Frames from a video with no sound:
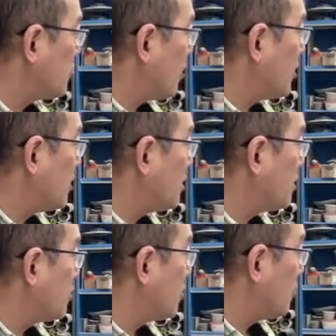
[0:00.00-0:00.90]
That makes
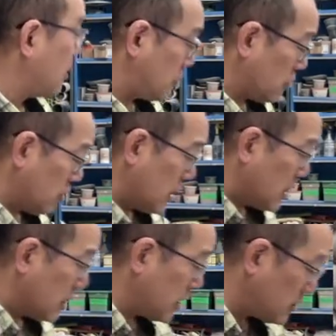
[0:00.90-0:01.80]
sense, everybody? So
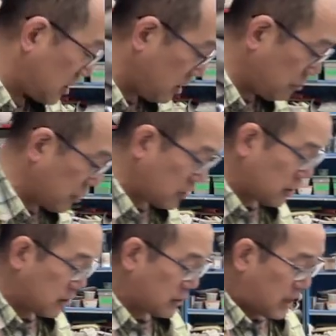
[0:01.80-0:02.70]
let's keep
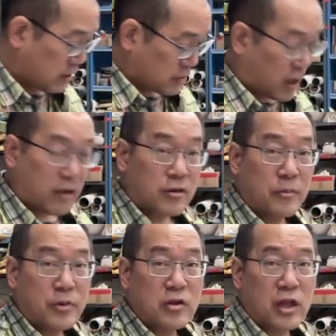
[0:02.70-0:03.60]
pushing this out. So I'm
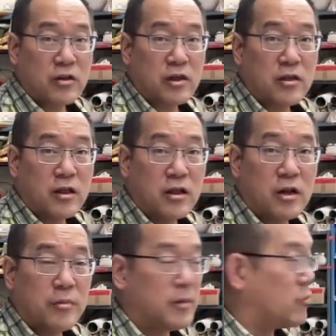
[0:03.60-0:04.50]
gonna push it out just a
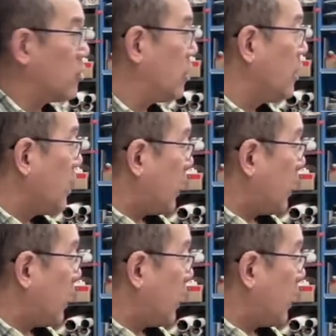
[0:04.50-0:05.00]
little bit more.